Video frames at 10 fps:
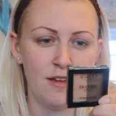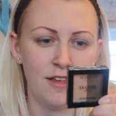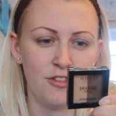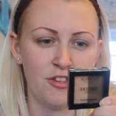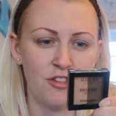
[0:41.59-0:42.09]

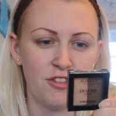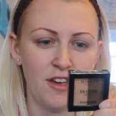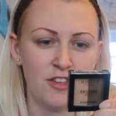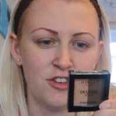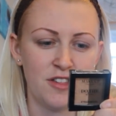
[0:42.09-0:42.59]
it's just,
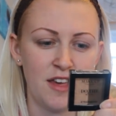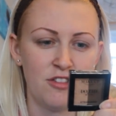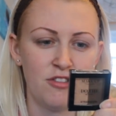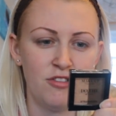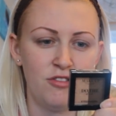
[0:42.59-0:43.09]
it just
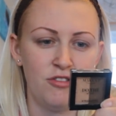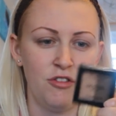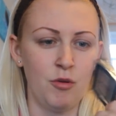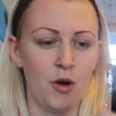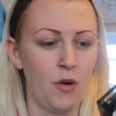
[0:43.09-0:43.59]
says
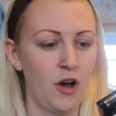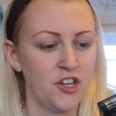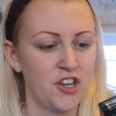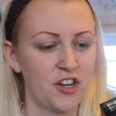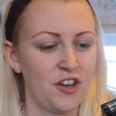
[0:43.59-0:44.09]
Duo
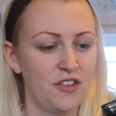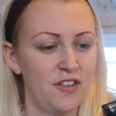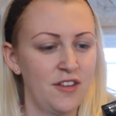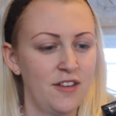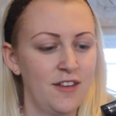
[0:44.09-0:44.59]
Eyeshadow,
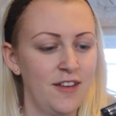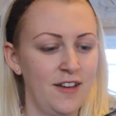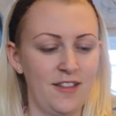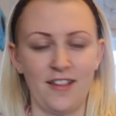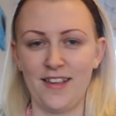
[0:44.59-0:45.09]

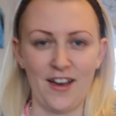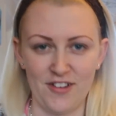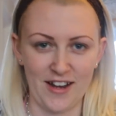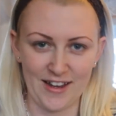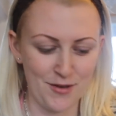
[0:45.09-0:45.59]
doesn't have
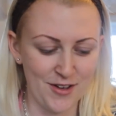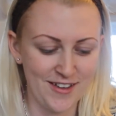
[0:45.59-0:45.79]
a name,